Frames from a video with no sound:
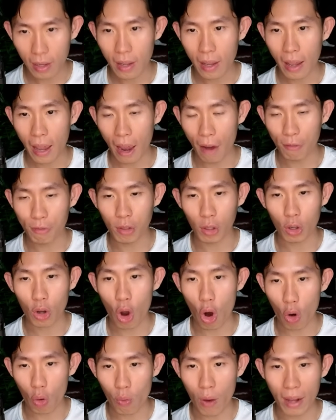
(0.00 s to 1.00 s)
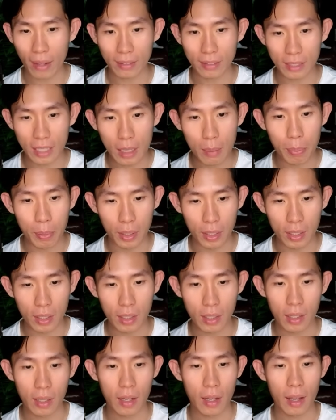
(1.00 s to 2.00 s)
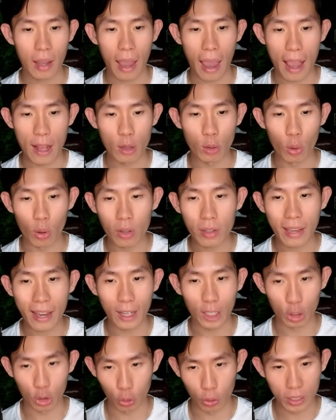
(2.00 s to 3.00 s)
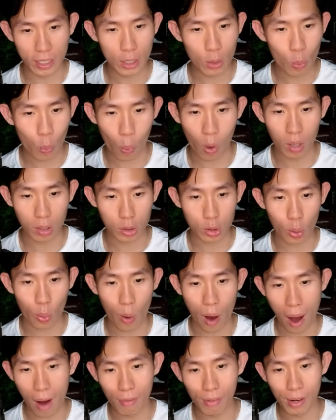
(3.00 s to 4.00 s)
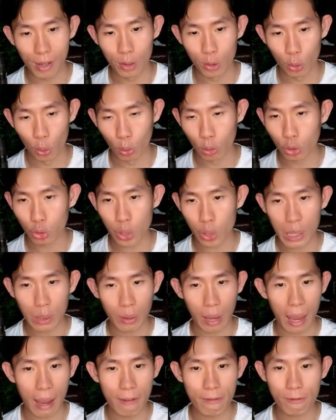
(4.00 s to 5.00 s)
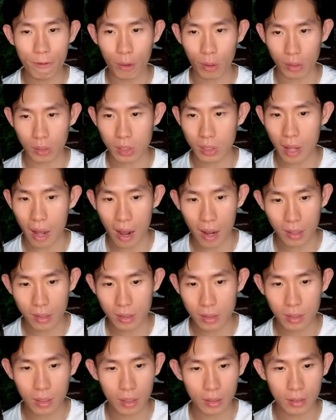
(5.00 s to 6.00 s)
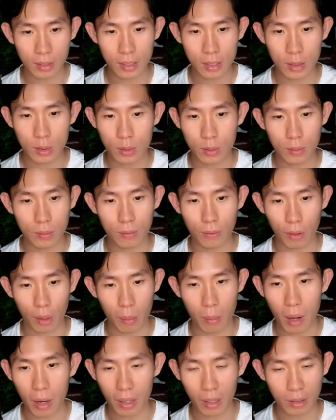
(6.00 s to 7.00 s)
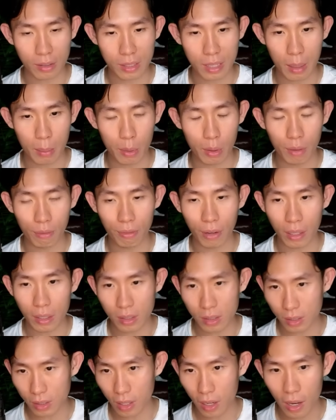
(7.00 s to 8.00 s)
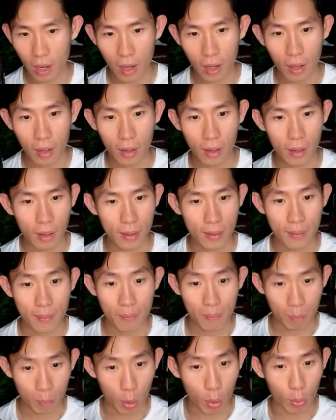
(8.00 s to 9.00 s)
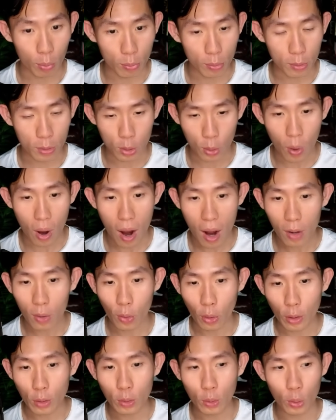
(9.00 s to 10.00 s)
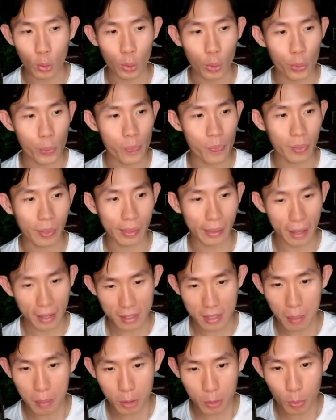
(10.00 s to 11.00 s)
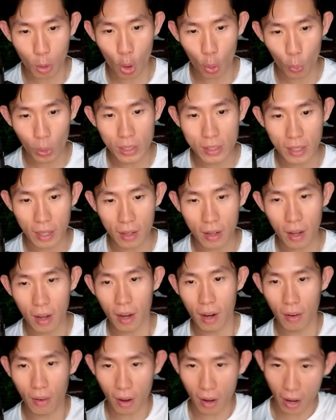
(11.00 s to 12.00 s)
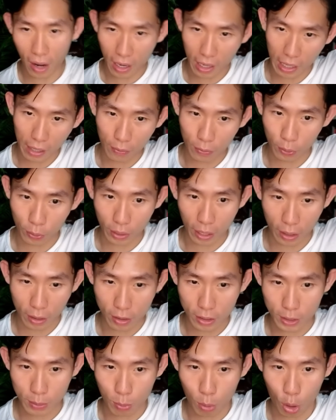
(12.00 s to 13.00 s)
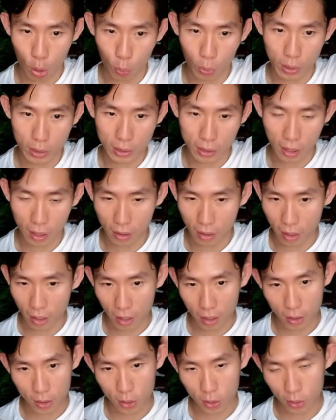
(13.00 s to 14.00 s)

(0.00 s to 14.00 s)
have the correct TP and you don't get greedy whatsoever, you don't try to aim for the stars just for the market to slap you in the face, bro, you are going to get some small wins in there, right? And if you get these small wins here and there,